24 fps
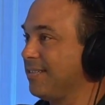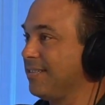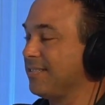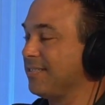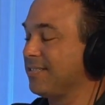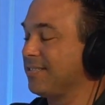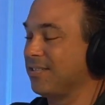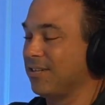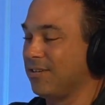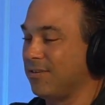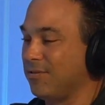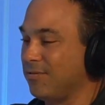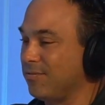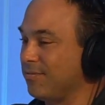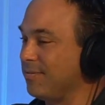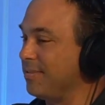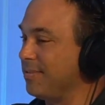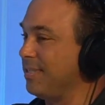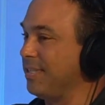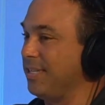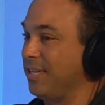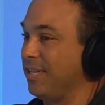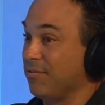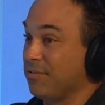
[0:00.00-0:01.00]
So,
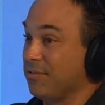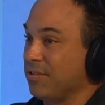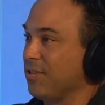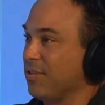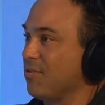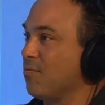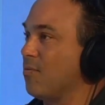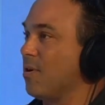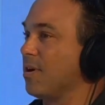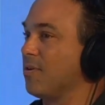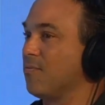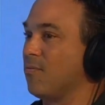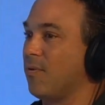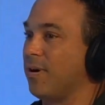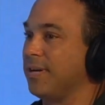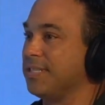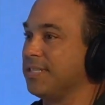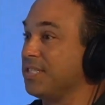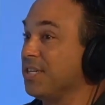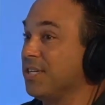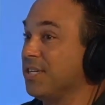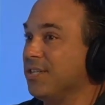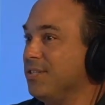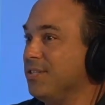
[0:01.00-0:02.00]
do the
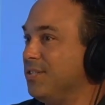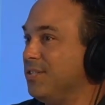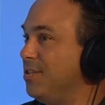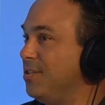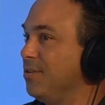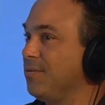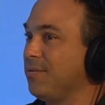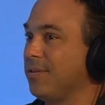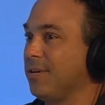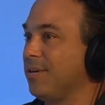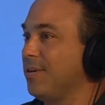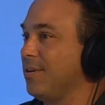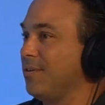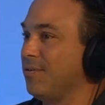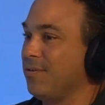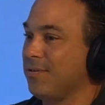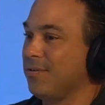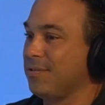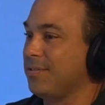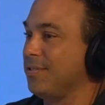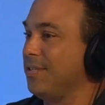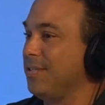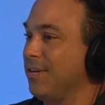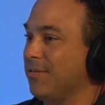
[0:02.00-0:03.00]
one-to-ones.
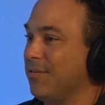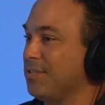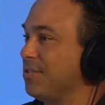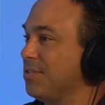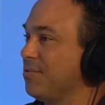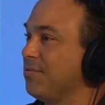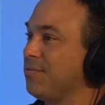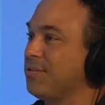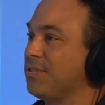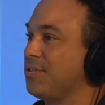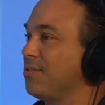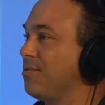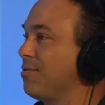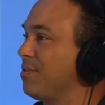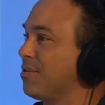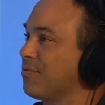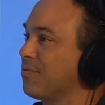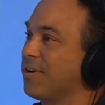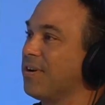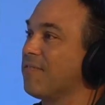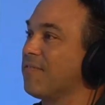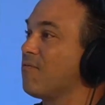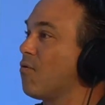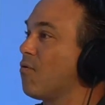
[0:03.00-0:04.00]
Do
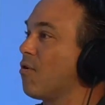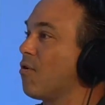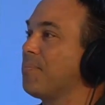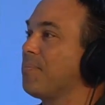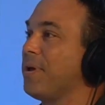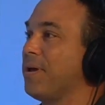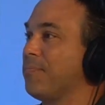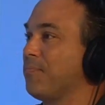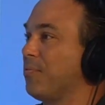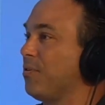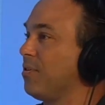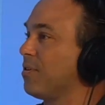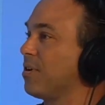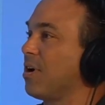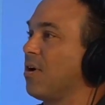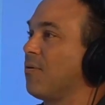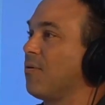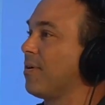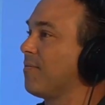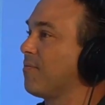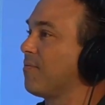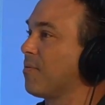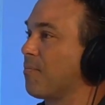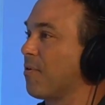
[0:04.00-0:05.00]
3 or 4 people
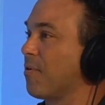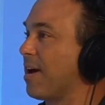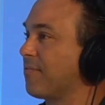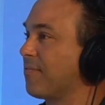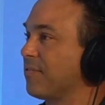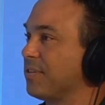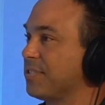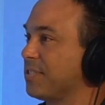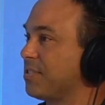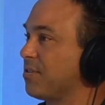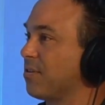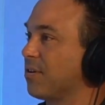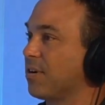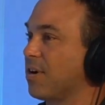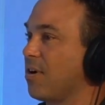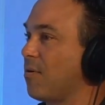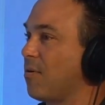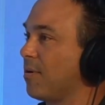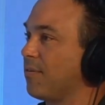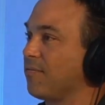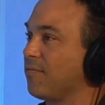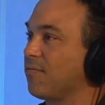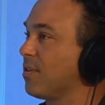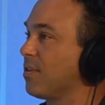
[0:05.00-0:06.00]
going for breakfast or
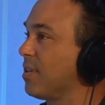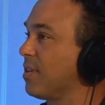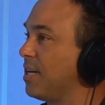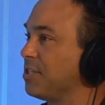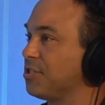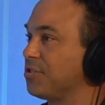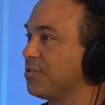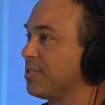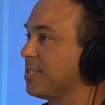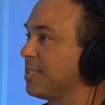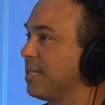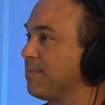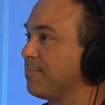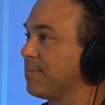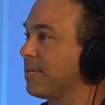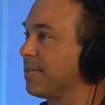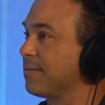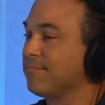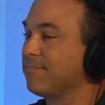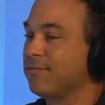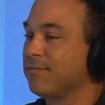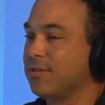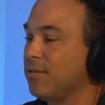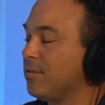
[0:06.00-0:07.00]
going for lunch or
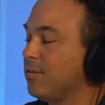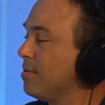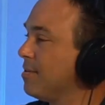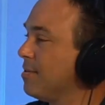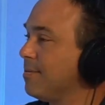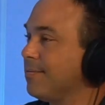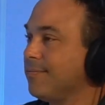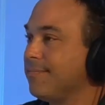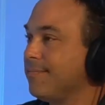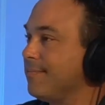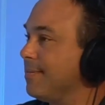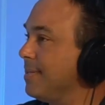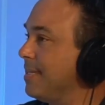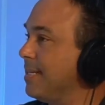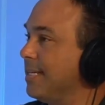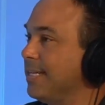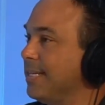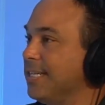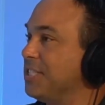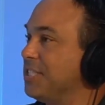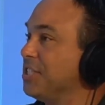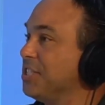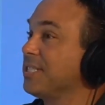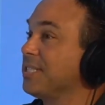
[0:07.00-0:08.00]
something.
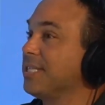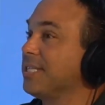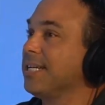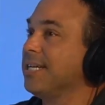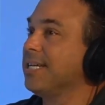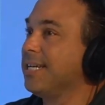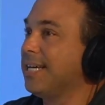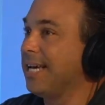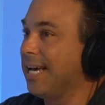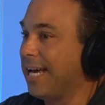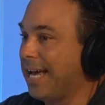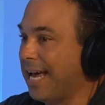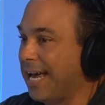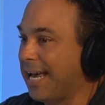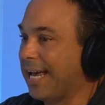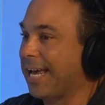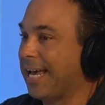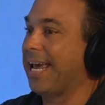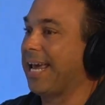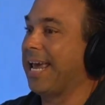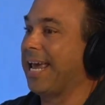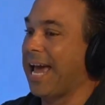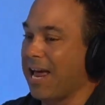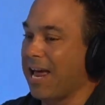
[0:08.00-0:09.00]
Just
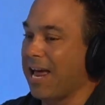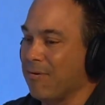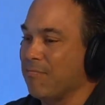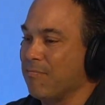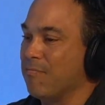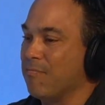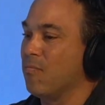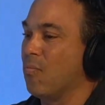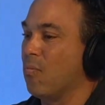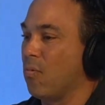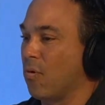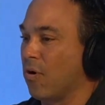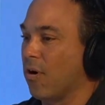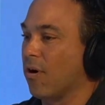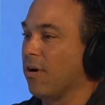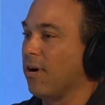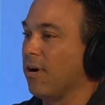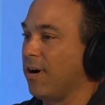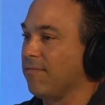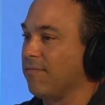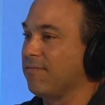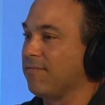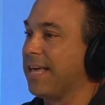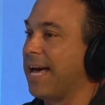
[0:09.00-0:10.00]
get more
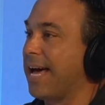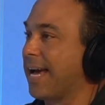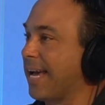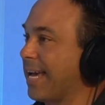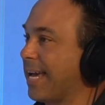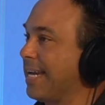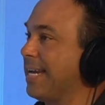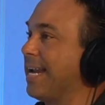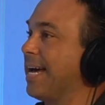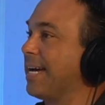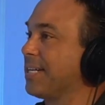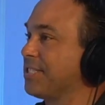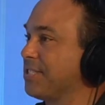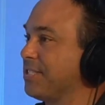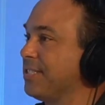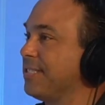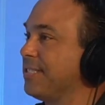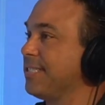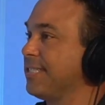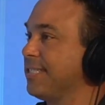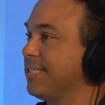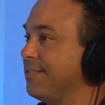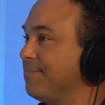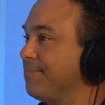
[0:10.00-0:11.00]
of that
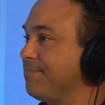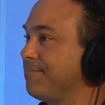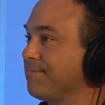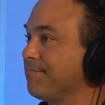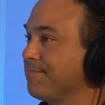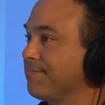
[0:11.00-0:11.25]
connections in.